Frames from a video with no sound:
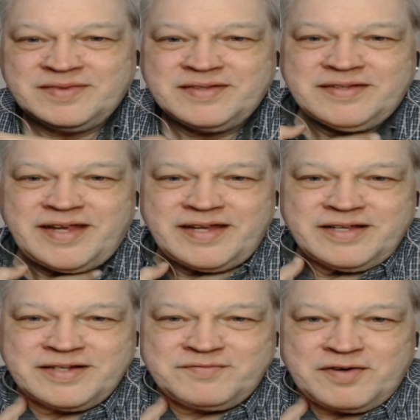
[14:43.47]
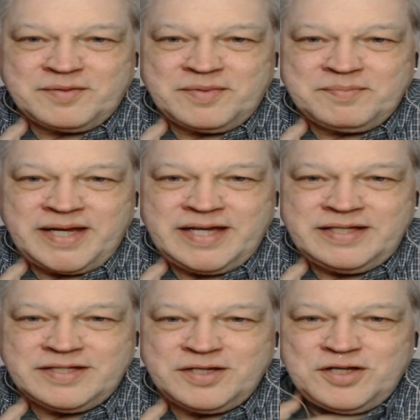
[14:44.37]
Dad hug from me
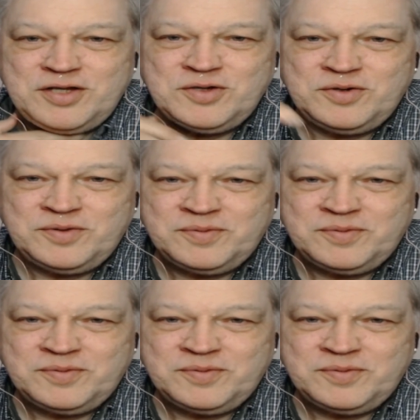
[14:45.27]
to you.